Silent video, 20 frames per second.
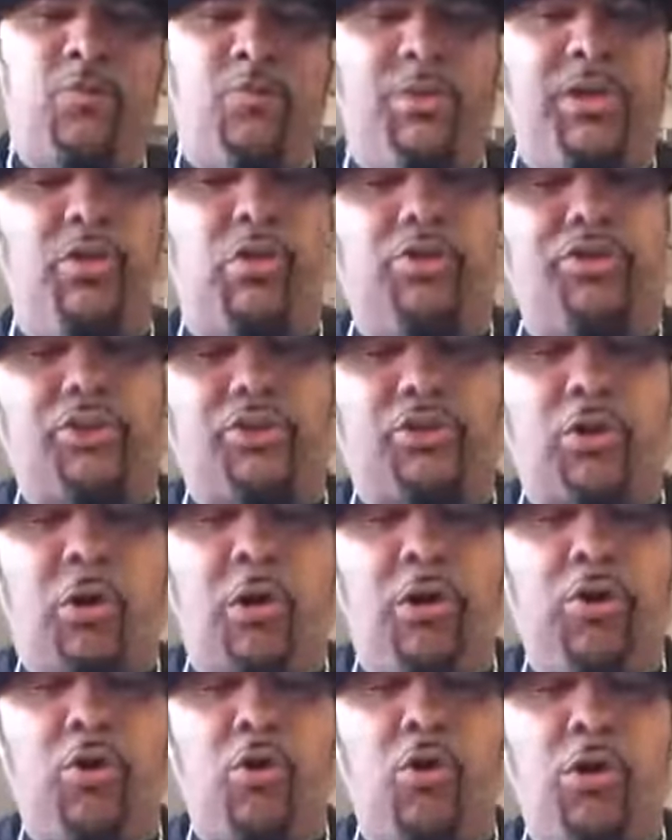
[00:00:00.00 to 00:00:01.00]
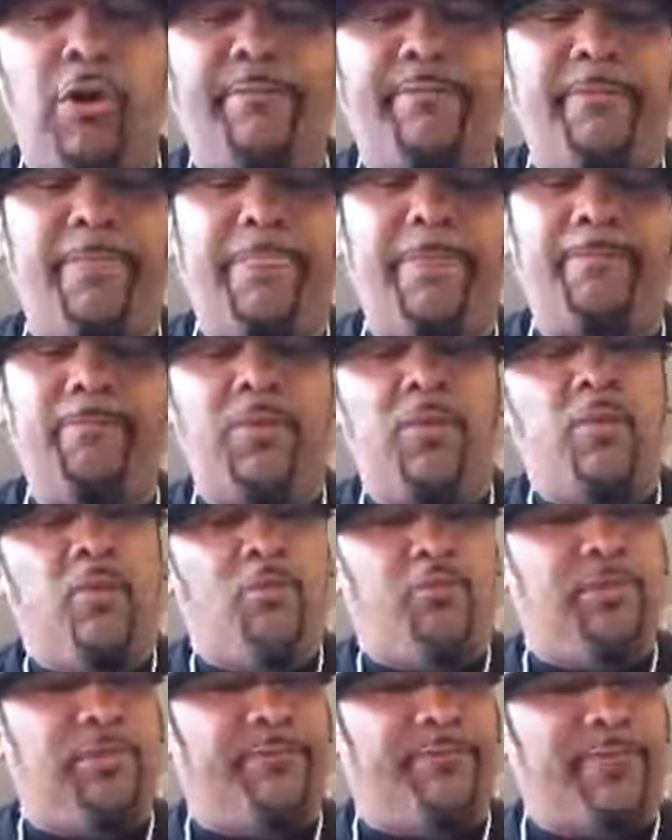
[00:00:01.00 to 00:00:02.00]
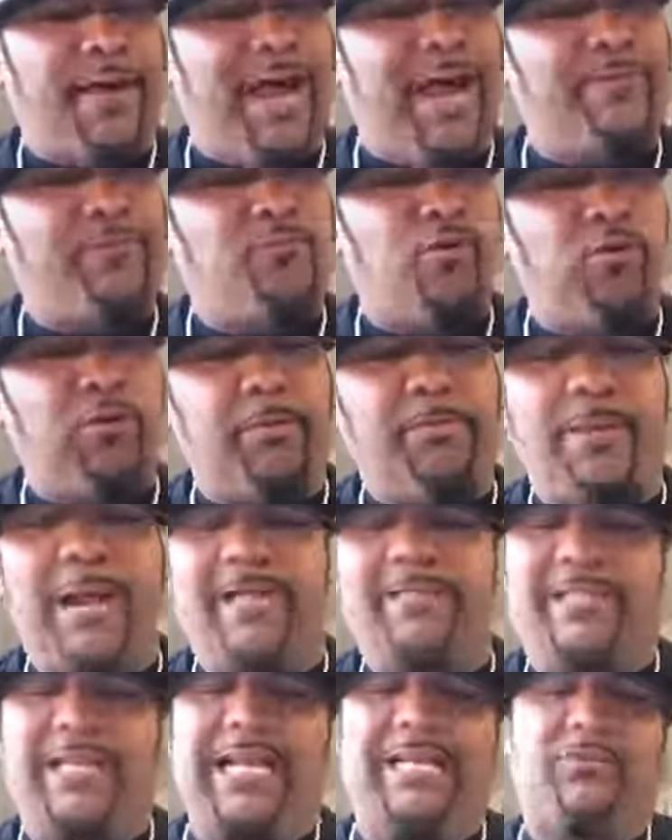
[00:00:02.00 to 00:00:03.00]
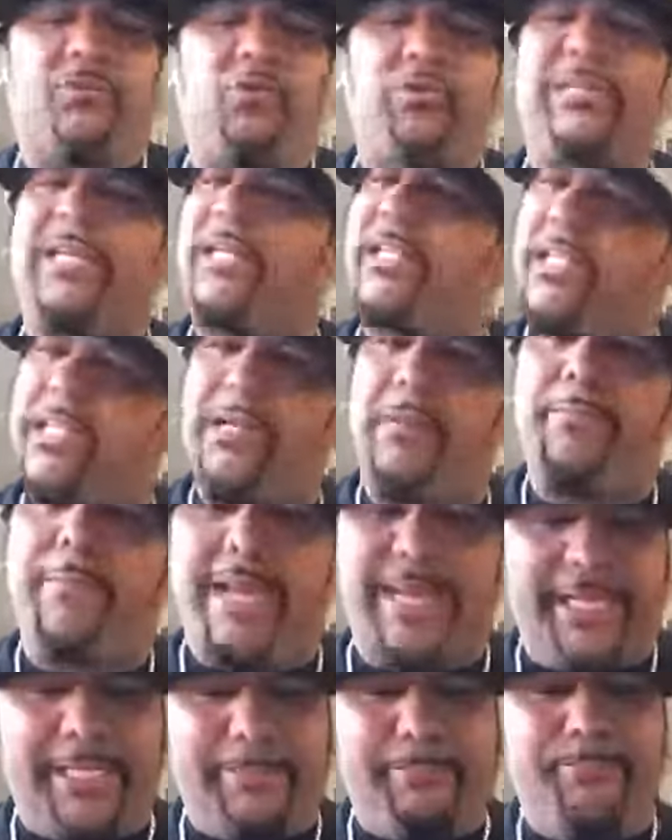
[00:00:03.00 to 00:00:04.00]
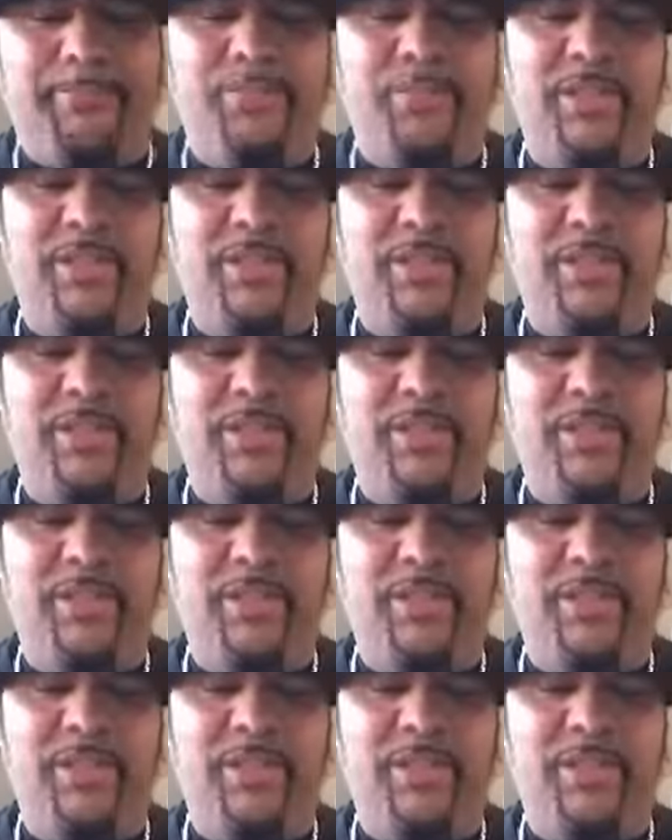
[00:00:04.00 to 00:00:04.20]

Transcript: We're going to start off with five quarterbacks that I thought that could have made it.